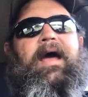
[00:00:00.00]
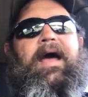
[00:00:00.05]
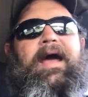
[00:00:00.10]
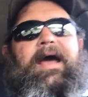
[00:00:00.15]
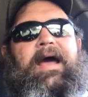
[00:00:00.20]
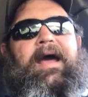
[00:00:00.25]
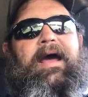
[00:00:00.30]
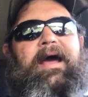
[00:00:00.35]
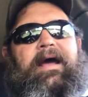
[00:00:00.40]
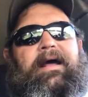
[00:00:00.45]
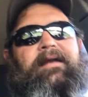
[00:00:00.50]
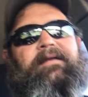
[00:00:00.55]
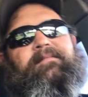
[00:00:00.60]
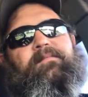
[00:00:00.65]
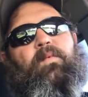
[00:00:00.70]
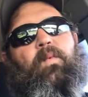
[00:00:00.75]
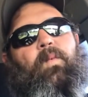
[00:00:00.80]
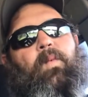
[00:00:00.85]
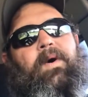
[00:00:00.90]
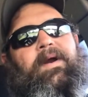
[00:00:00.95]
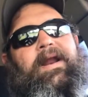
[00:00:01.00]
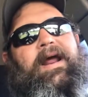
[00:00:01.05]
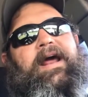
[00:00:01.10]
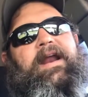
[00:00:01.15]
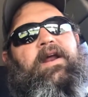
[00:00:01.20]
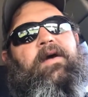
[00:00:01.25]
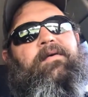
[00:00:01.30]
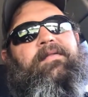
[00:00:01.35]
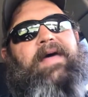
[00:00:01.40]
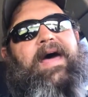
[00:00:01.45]
And when
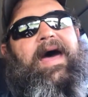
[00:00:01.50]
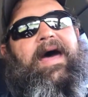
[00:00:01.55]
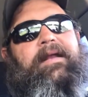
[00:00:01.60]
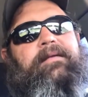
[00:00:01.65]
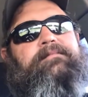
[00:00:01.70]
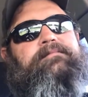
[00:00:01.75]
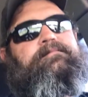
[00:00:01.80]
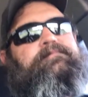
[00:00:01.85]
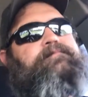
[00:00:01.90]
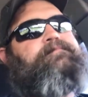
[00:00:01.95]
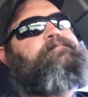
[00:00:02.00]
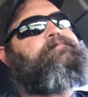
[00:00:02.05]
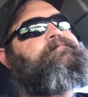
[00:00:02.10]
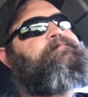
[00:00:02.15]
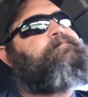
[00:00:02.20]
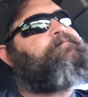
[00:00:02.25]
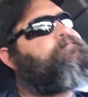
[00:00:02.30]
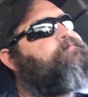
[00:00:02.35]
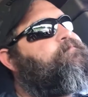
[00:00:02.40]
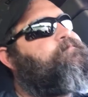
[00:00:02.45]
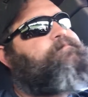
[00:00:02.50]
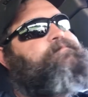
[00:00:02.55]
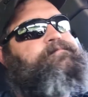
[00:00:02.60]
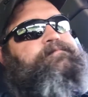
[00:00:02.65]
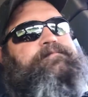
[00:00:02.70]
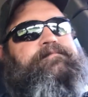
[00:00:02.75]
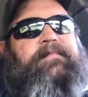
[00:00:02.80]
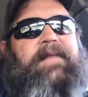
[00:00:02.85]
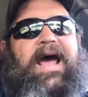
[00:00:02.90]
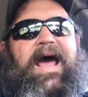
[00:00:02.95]
they do that,
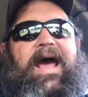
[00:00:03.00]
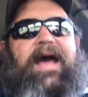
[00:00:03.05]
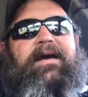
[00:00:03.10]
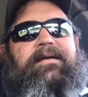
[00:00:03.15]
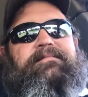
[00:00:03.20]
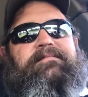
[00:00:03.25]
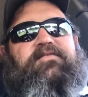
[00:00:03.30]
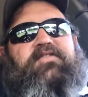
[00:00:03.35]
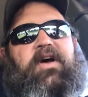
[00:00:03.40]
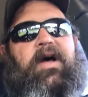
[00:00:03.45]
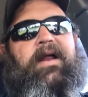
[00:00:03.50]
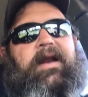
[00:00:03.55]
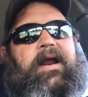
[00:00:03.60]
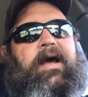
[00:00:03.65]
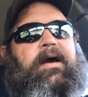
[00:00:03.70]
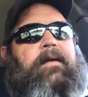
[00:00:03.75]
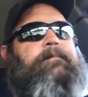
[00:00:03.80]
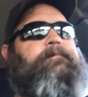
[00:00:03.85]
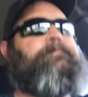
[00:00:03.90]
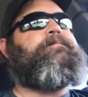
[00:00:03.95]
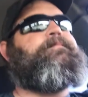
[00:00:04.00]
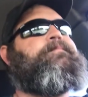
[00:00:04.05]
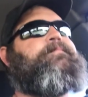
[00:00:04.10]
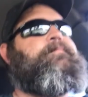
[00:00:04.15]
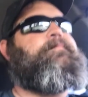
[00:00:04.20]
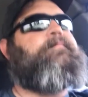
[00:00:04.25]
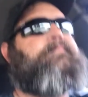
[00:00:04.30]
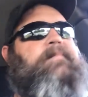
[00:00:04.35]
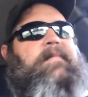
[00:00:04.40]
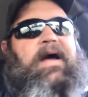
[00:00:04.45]
hey, it's on
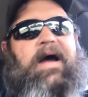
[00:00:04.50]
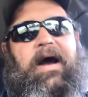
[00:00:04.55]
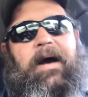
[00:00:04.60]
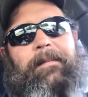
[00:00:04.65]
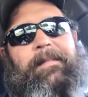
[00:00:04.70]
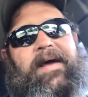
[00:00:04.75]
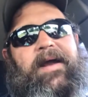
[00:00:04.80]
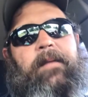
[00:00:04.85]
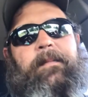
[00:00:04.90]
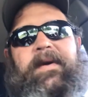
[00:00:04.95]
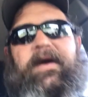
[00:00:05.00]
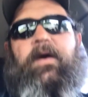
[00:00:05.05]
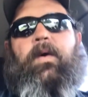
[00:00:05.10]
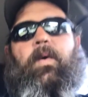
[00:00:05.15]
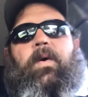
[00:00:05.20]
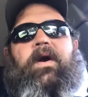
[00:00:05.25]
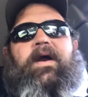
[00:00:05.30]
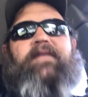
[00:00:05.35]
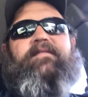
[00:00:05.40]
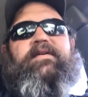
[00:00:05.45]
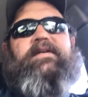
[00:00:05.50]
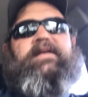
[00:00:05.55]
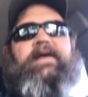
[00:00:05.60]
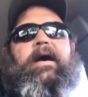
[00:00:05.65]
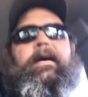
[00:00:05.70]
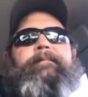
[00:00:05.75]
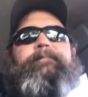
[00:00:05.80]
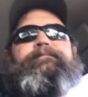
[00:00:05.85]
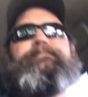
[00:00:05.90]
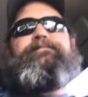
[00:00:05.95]
them. I'll beat them in court every
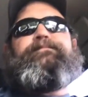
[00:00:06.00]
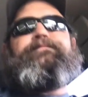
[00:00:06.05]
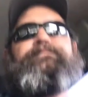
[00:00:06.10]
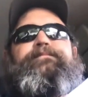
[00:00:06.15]
time.